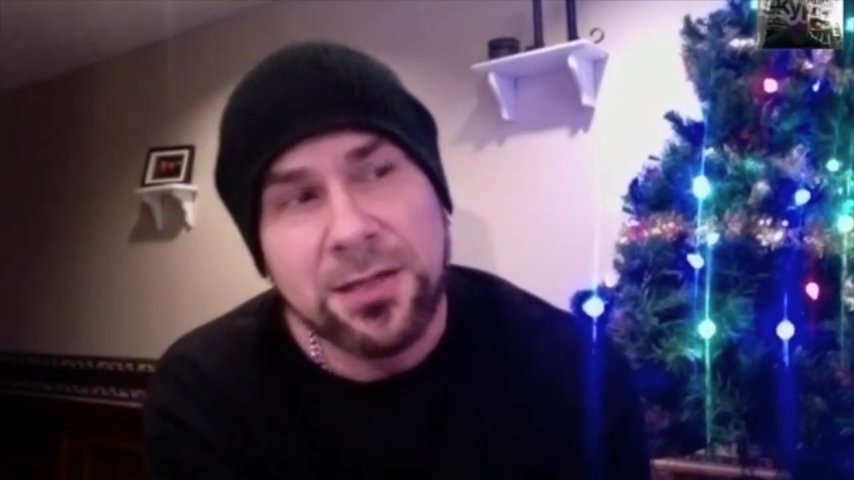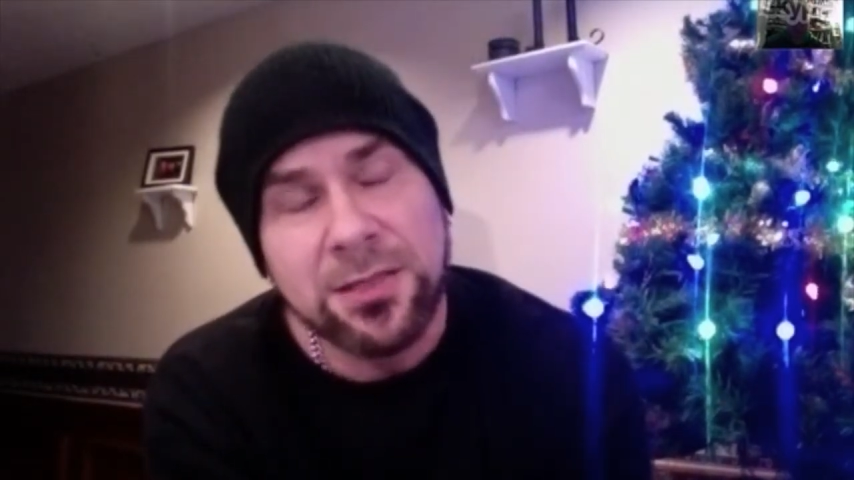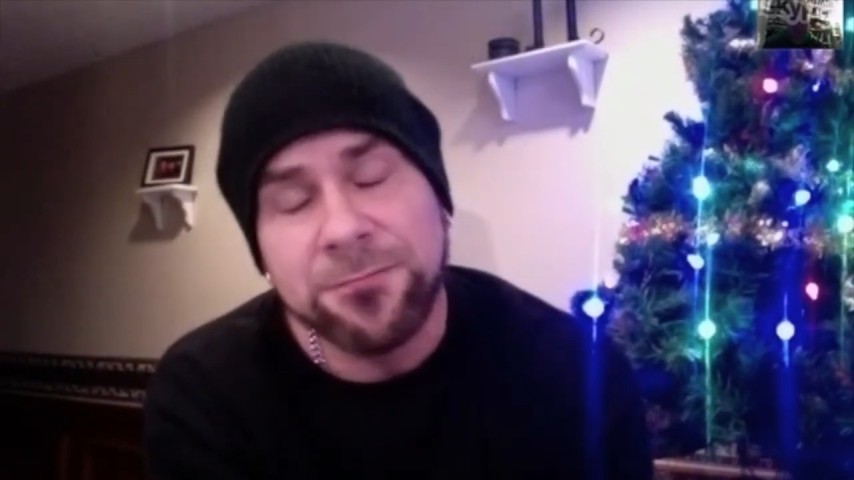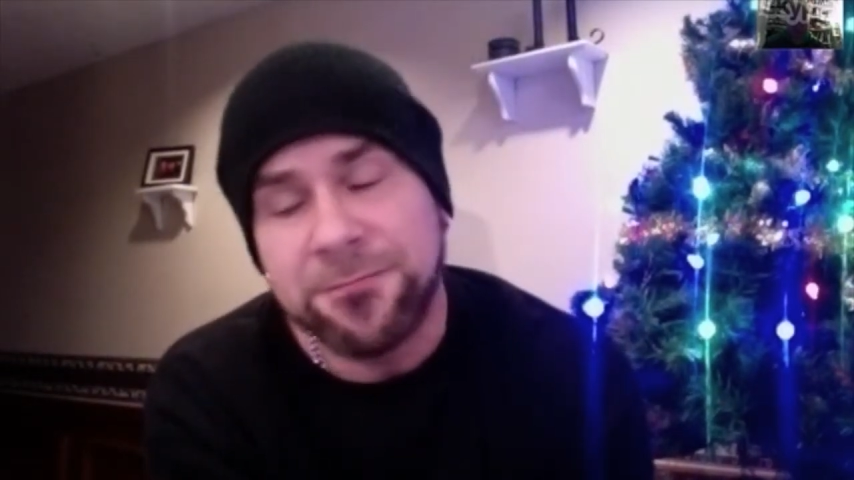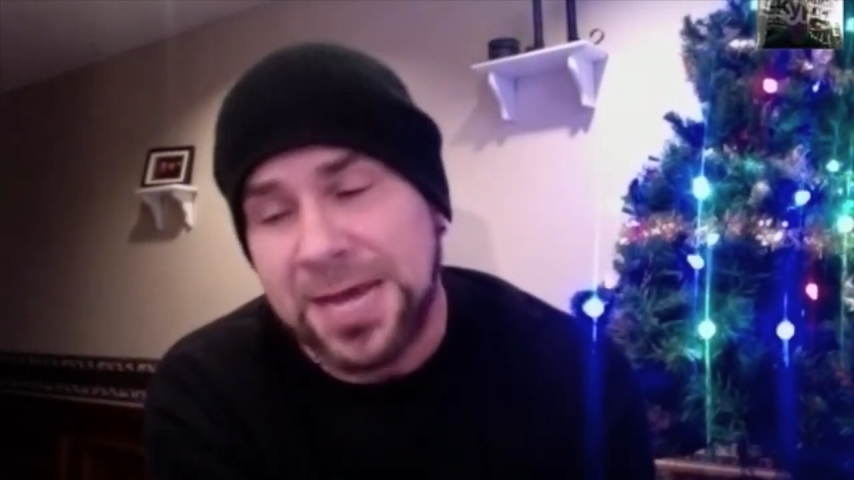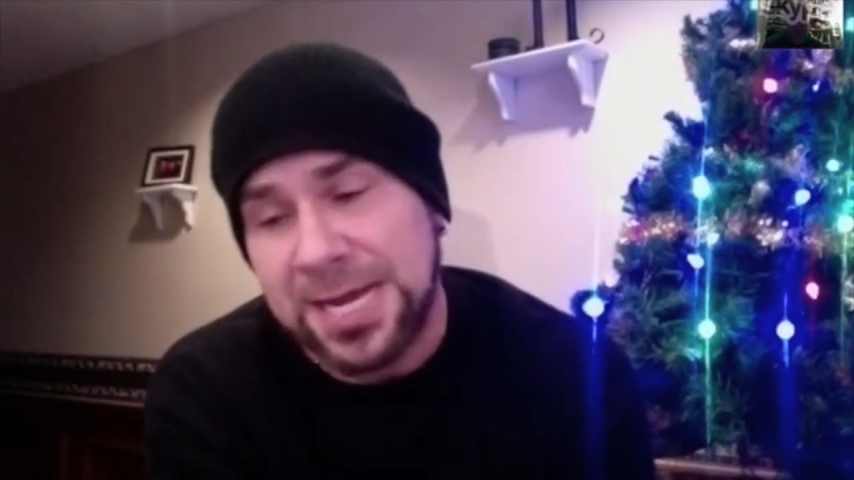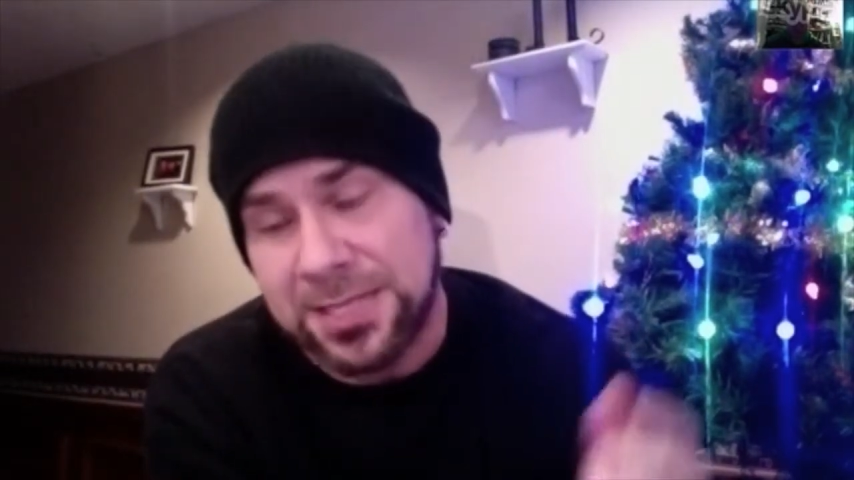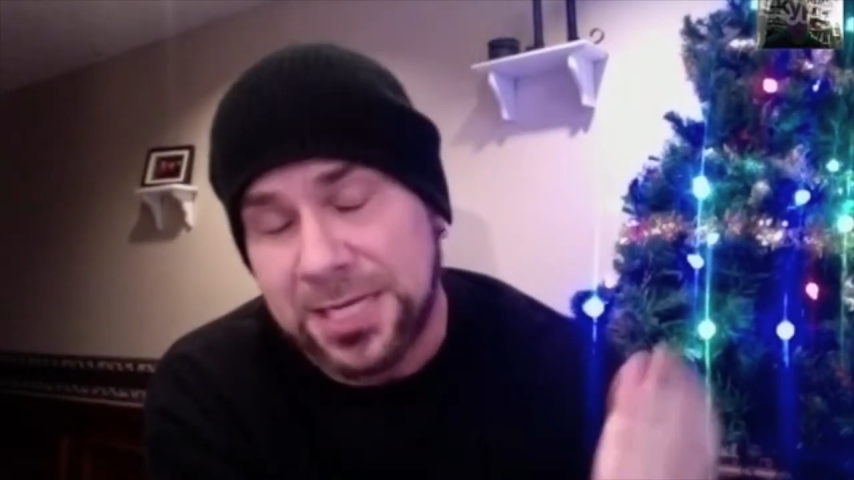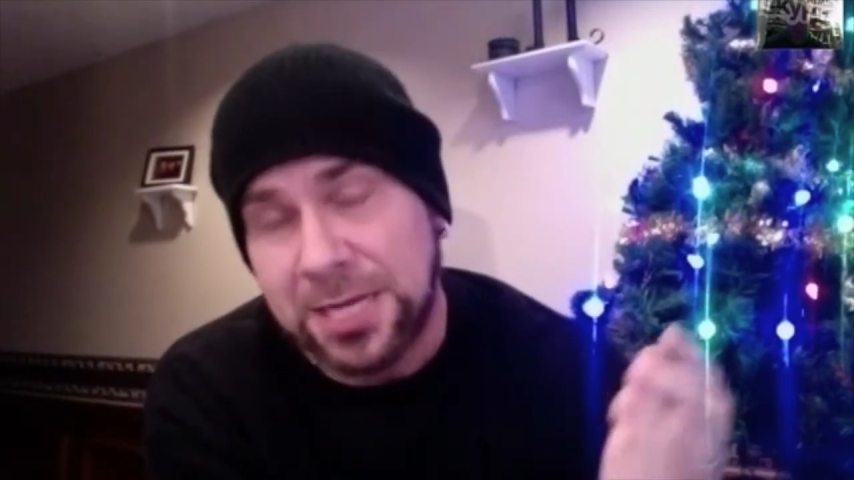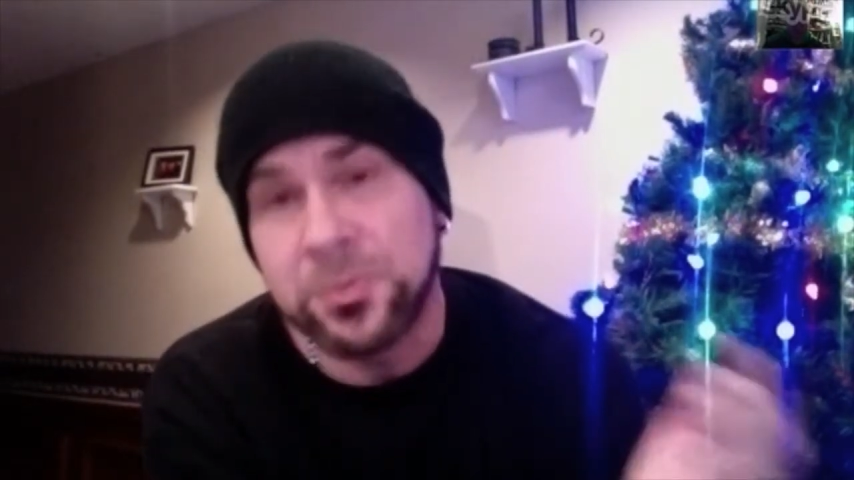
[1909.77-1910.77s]
the fact
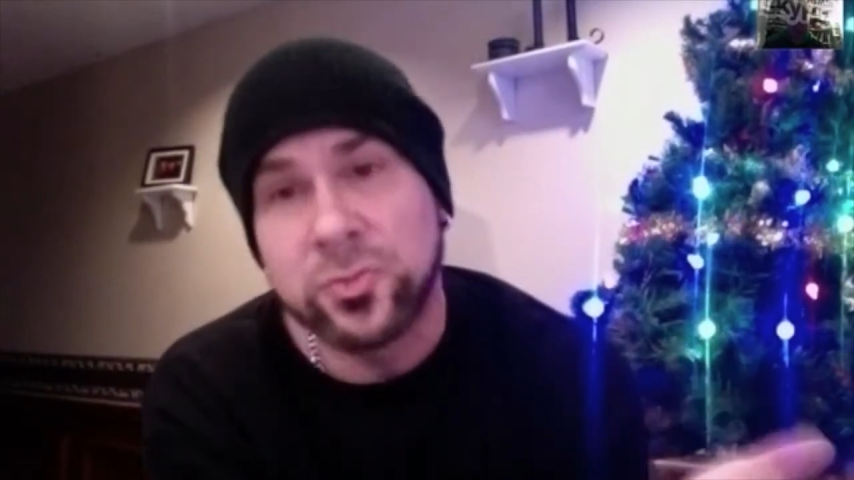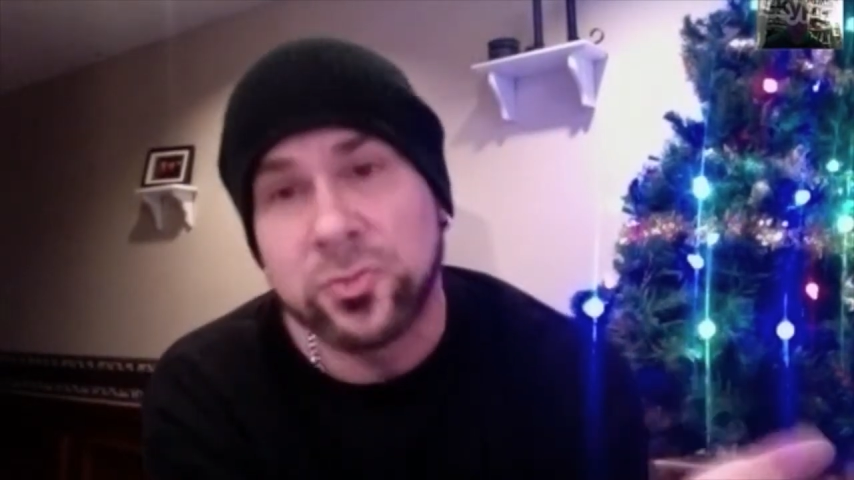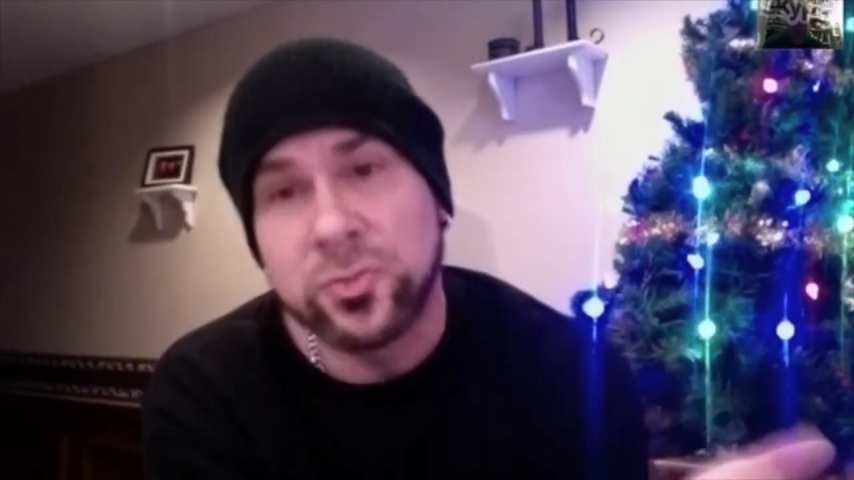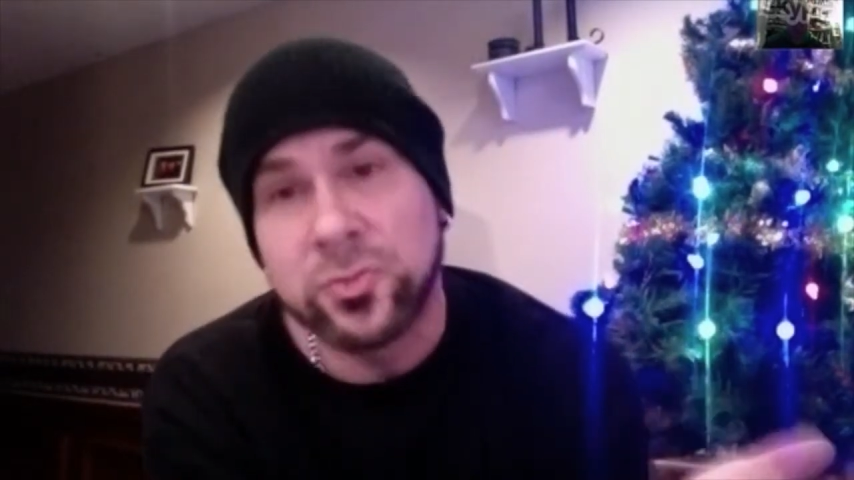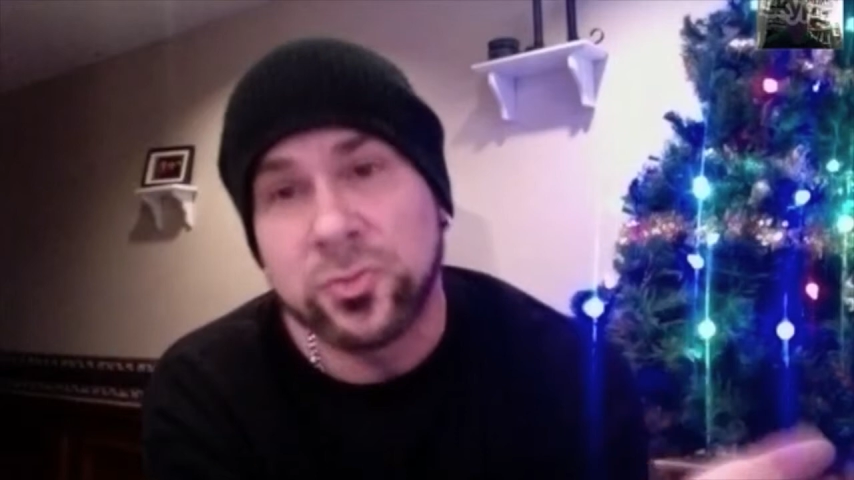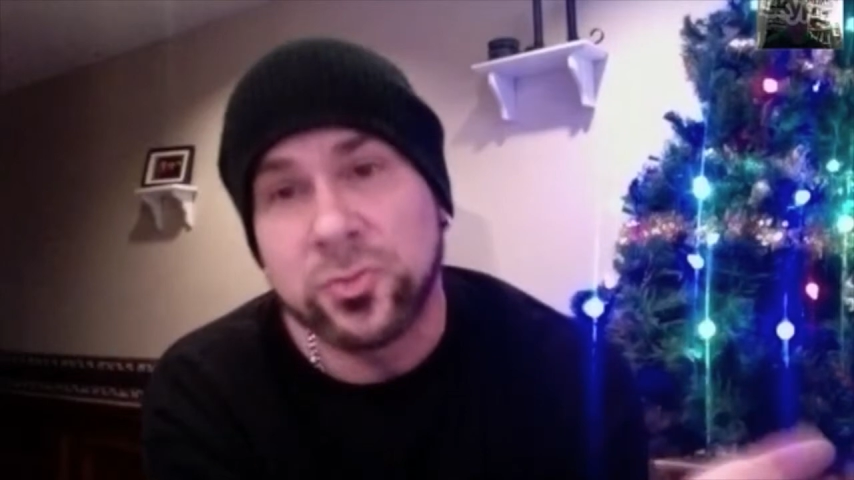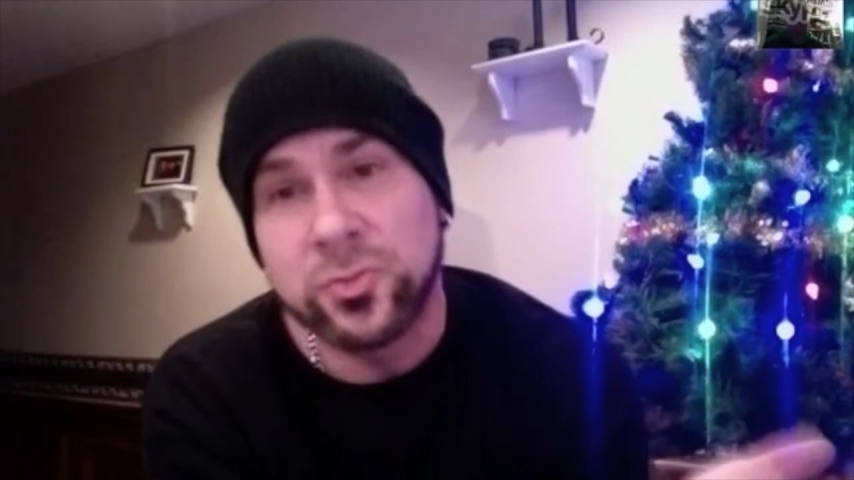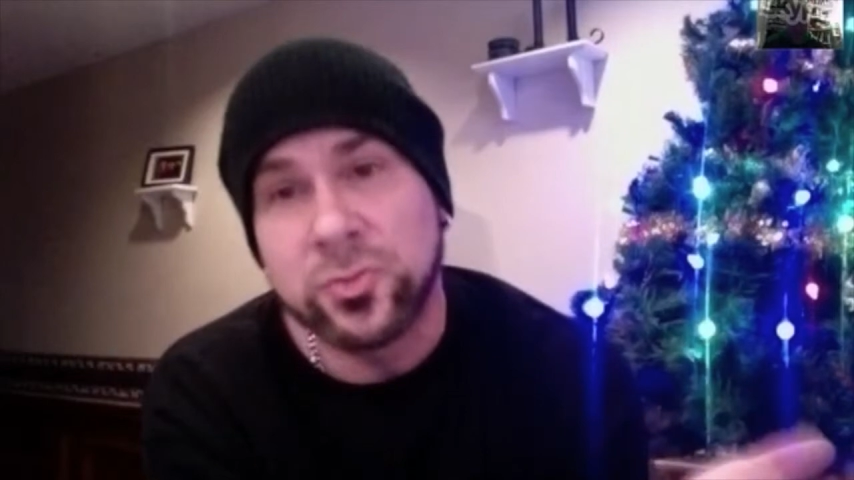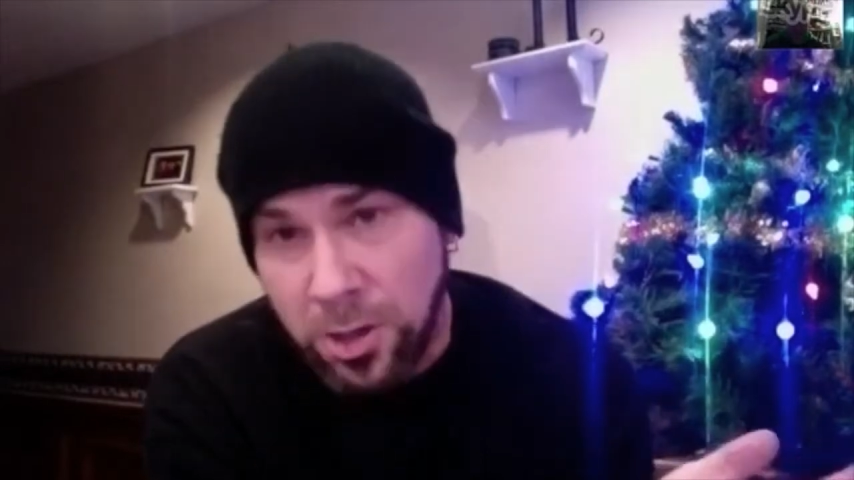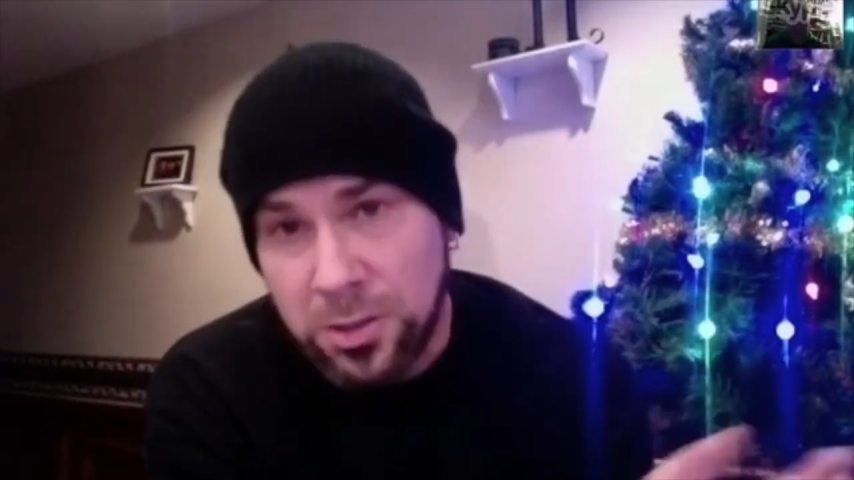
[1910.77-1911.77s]
that I would draw